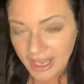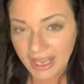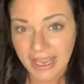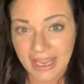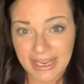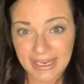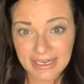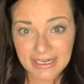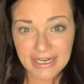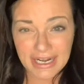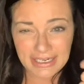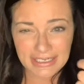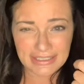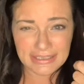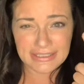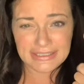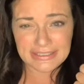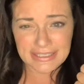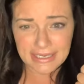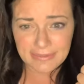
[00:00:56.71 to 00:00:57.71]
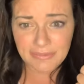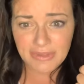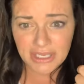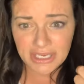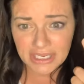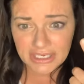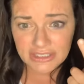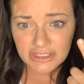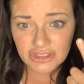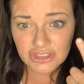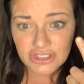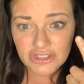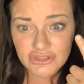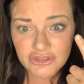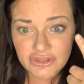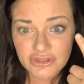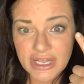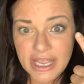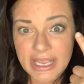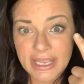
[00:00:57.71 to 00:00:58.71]
And I did the same thing I did
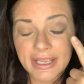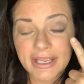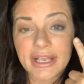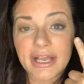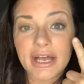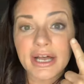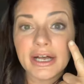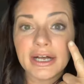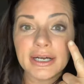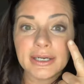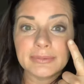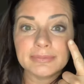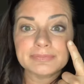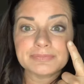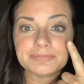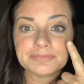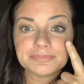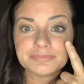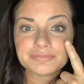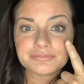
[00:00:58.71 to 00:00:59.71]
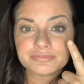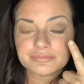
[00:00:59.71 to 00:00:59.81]
yesterday. Um,